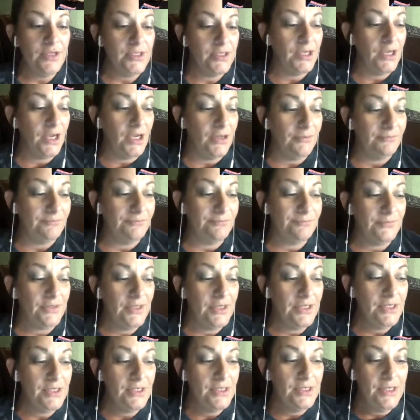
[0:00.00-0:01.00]
Yep.
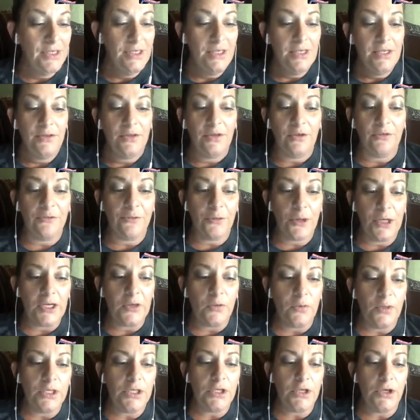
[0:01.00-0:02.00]
The
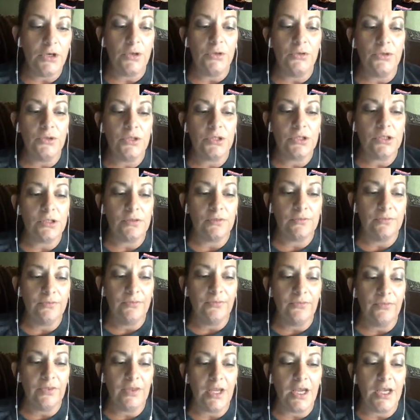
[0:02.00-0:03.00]
frequent use
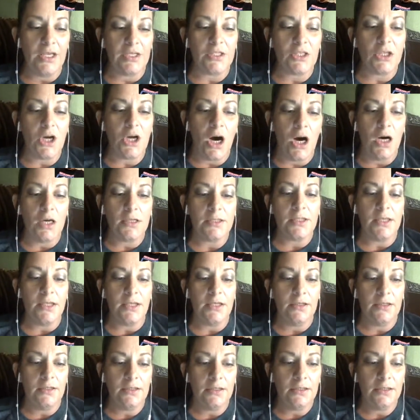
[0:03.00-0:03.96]
is causing...